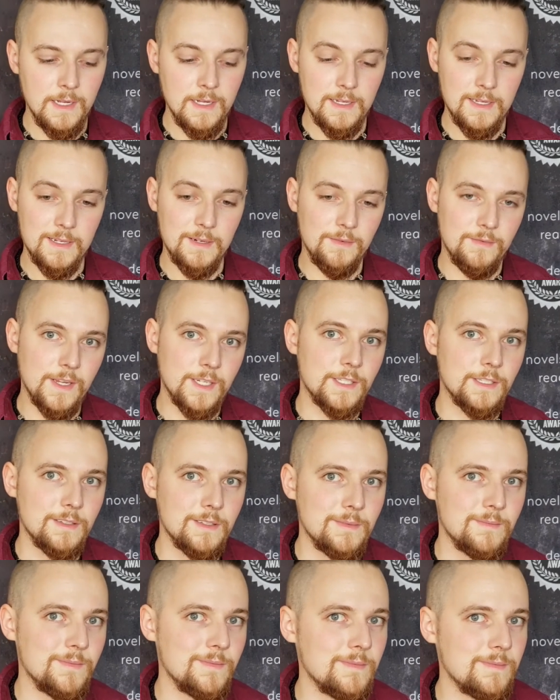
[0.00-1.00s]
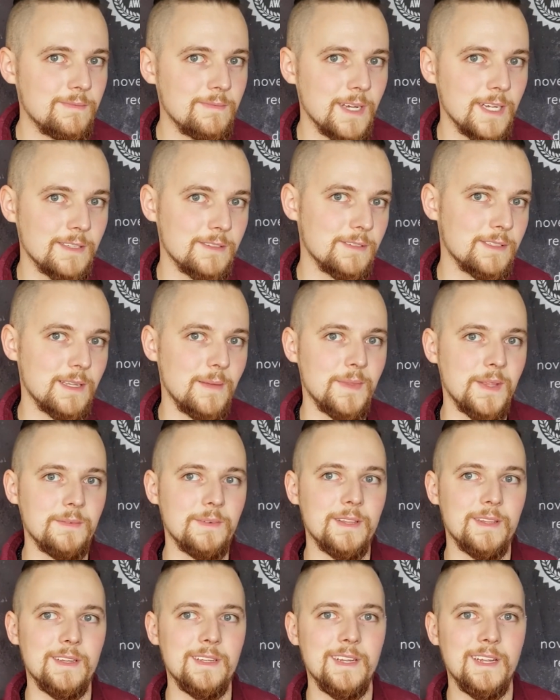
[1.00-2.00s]
and eventually I'll do something
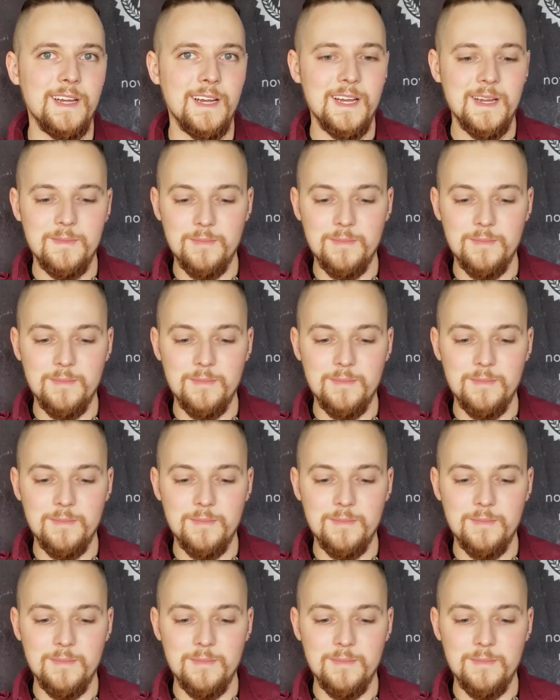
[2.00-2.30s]
with it.